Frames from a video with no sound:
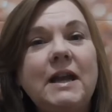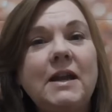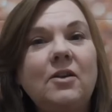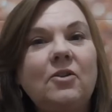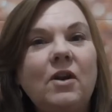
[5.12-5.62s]

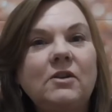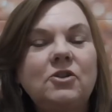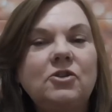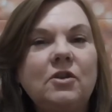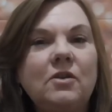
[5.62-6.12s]
today I'd like
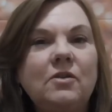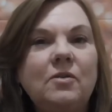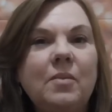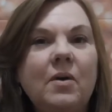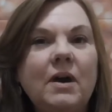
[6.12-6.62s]
to show
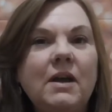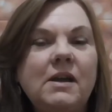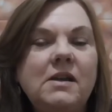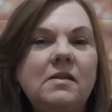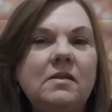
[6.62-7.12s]
you my
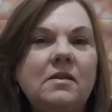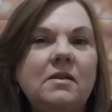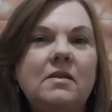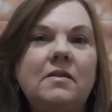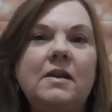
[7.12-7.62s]

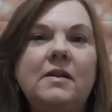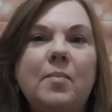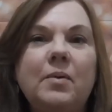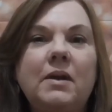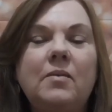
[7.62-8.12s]
Easter
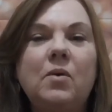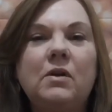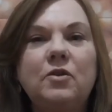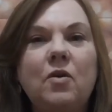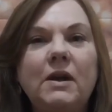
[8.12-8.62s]
setup in
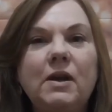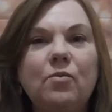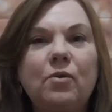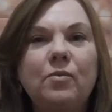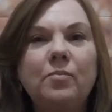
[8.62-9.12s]
my
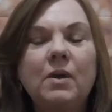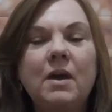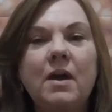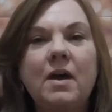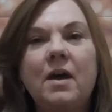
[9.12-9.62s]
dining room.
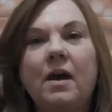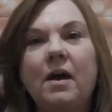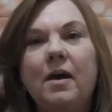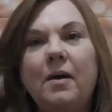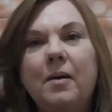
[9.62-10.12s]

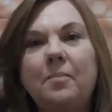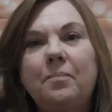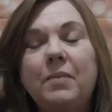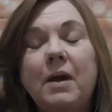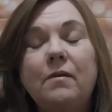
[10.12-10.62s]

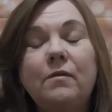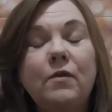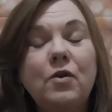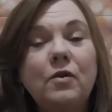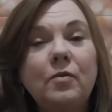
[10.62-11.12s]
Um, but
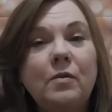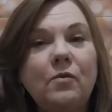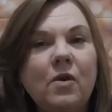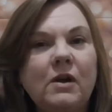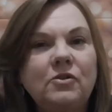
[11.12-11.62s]
first,
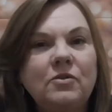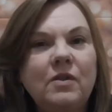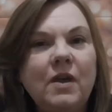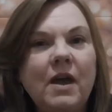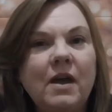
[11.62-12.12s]
before I do
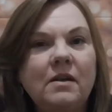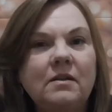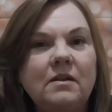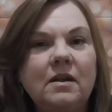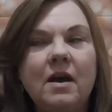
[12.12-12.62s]

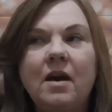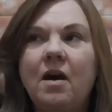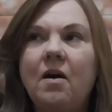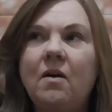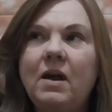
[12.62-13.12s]
that,
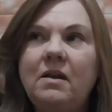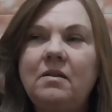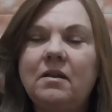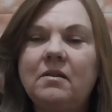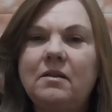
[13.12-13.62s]
I
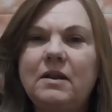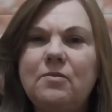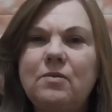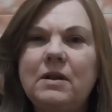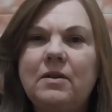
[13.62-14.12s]

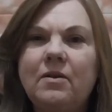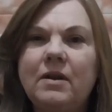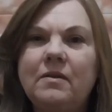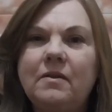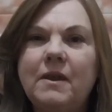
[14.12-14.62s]
suddenly
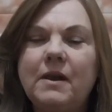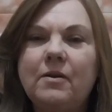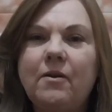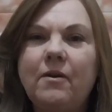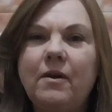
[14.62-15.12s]
realised that
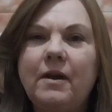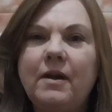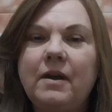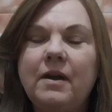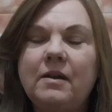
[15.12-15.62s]
I
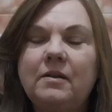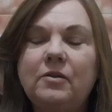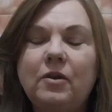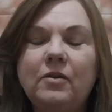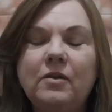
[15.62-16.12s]
had
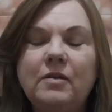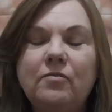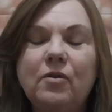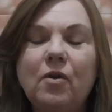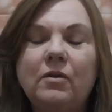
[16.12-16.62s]
totally
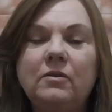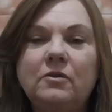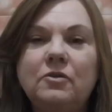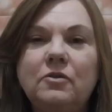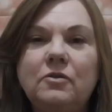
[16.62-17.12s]

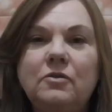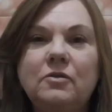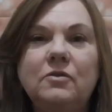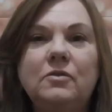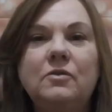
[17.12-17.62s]
forgotten to
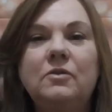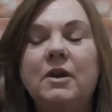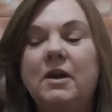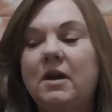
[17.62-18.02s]
do